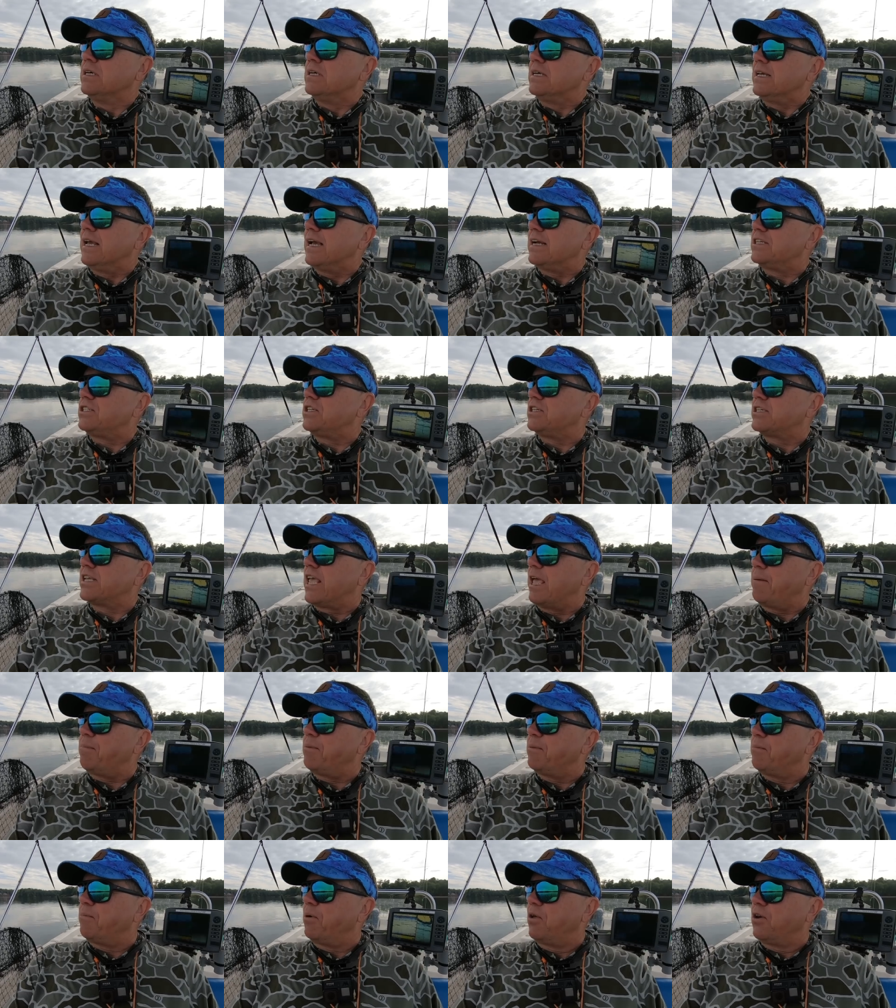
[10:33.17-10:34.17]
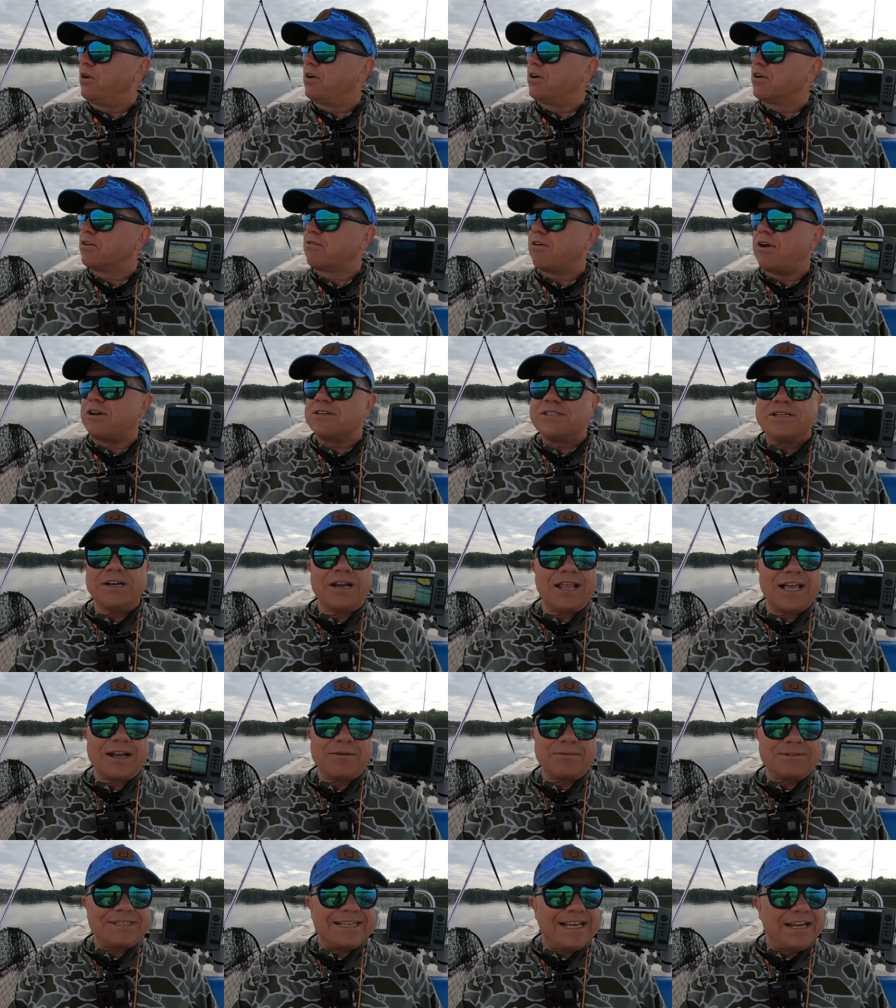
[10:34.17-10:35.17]
yeah, just keeping pulling across here.
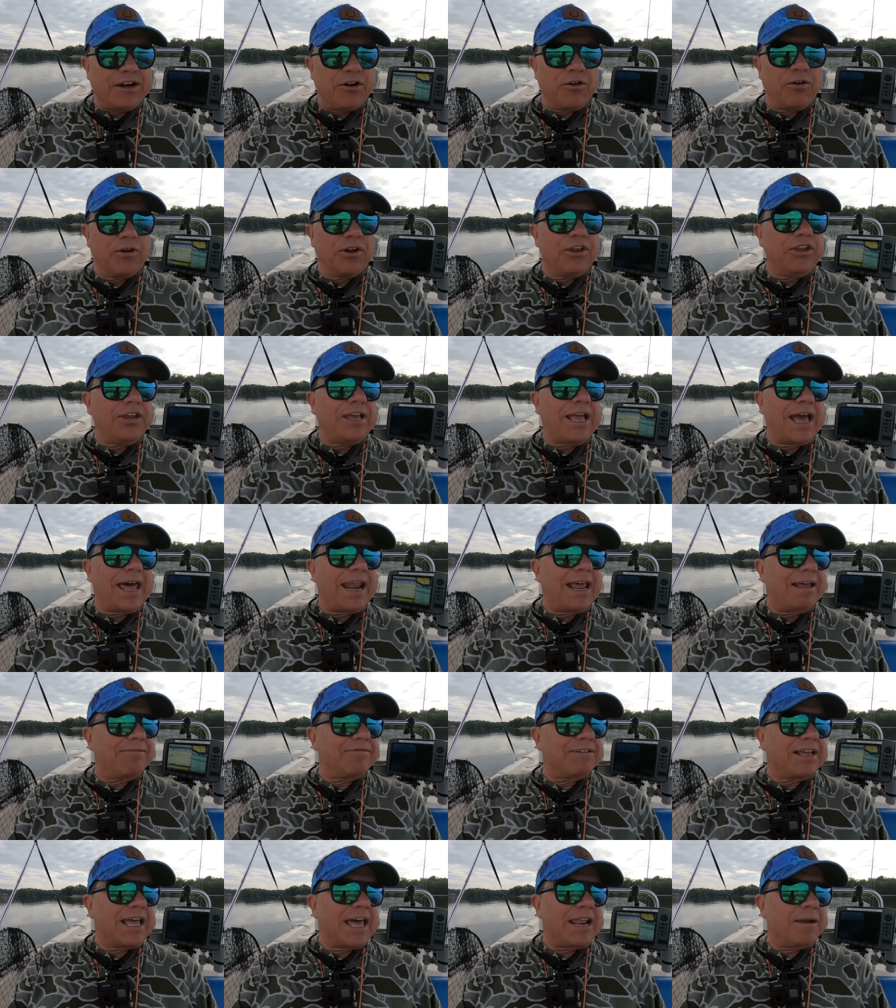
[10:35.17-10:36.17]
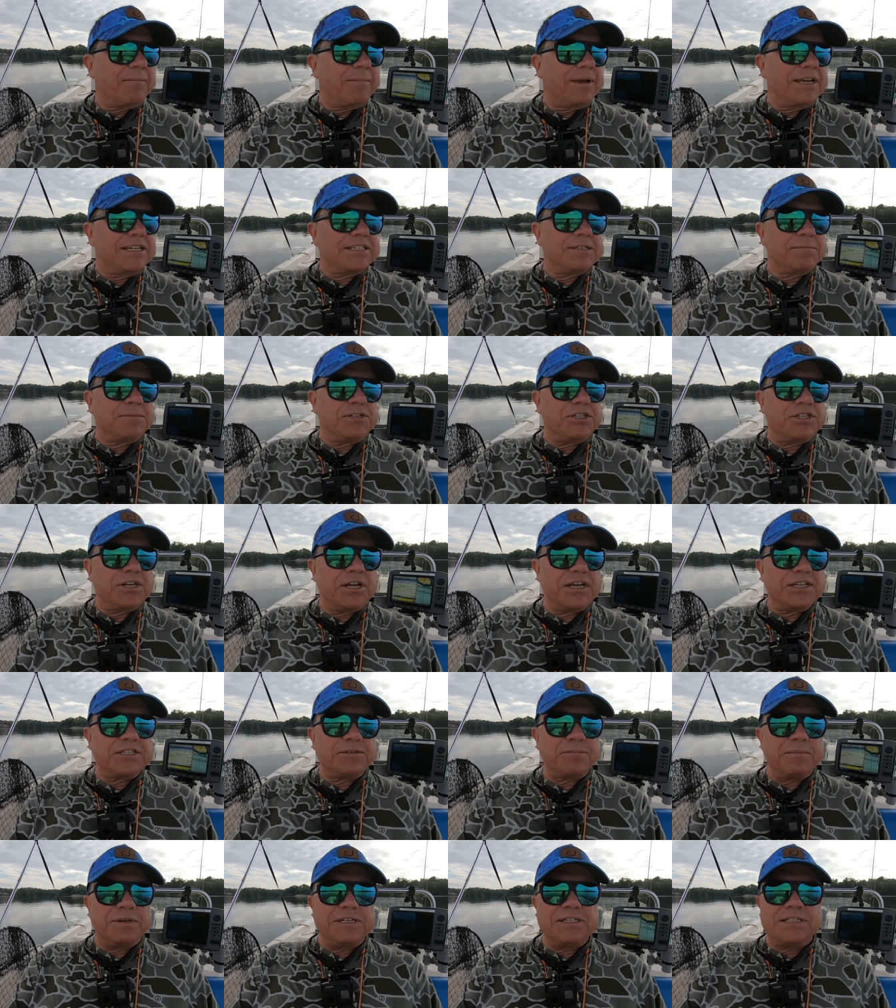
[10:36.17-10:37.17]
Like I was saying earlier, you kind of have to kind of make some
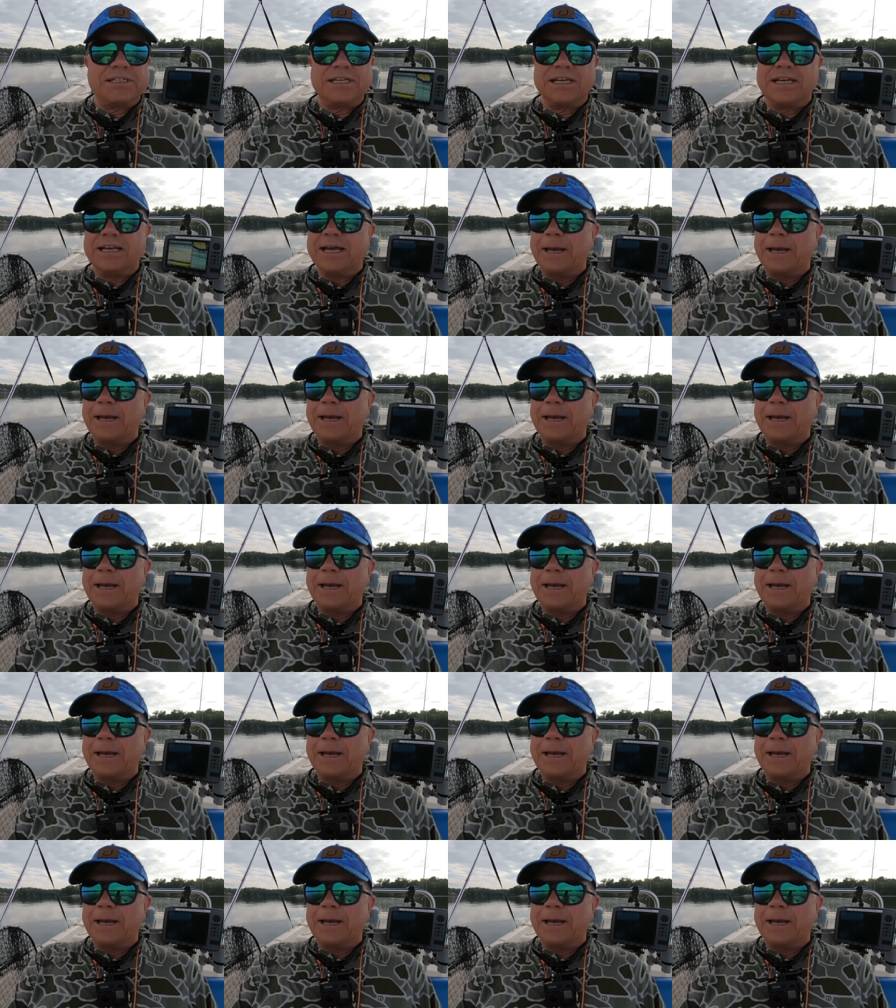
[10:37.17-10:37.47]
adjustments